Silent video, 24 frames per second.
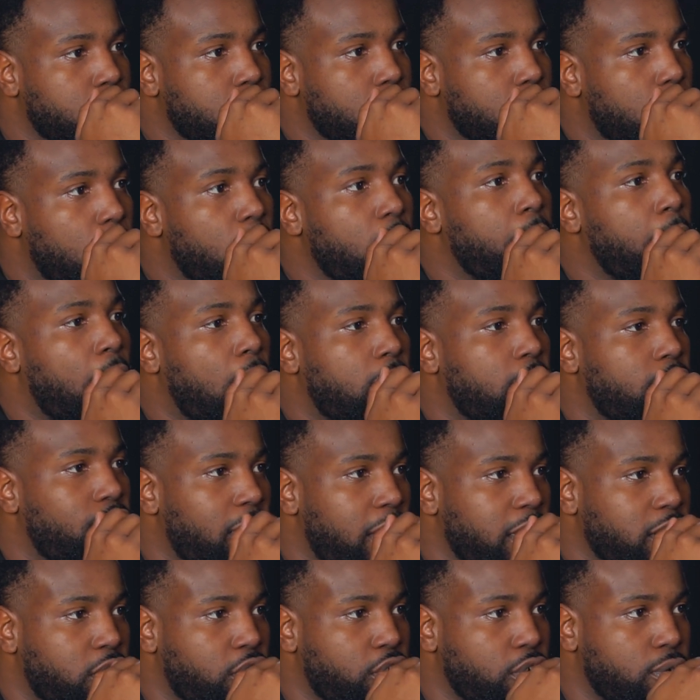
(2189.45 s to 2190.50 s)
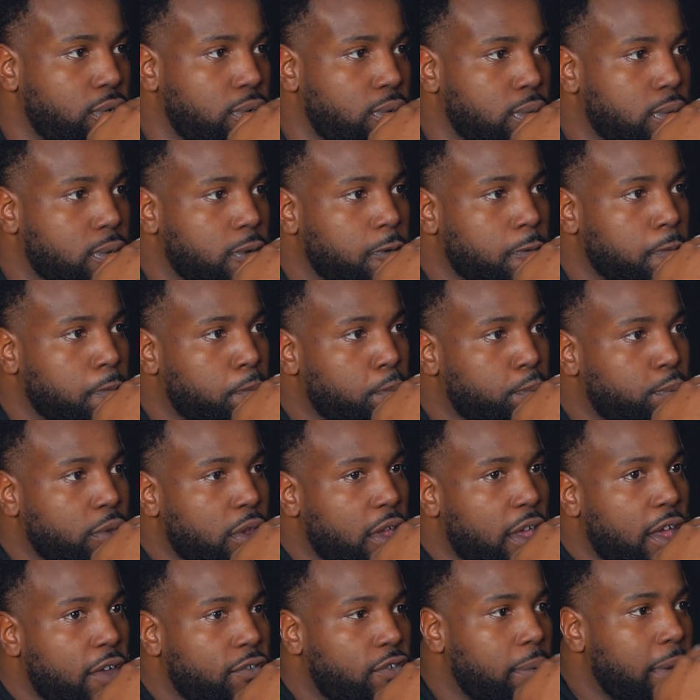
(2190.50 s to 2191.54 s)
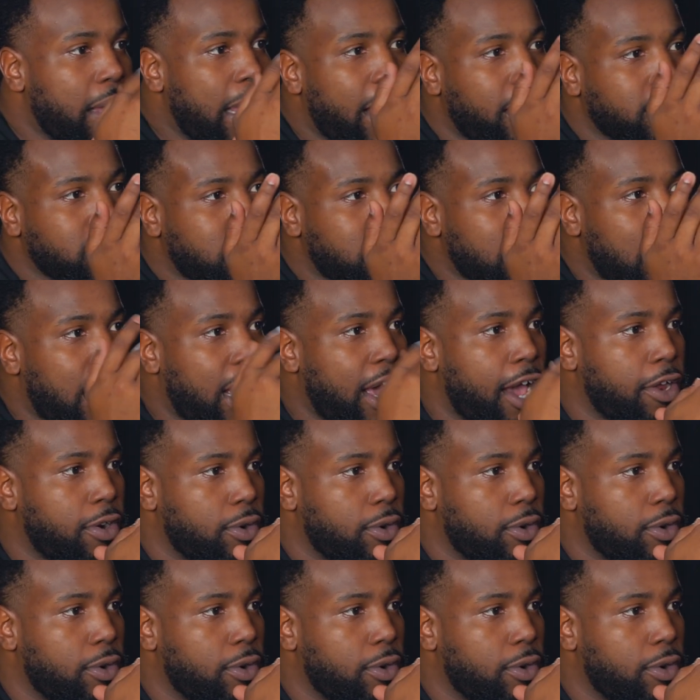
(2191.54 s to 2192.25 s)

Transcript: who motivates you from the outside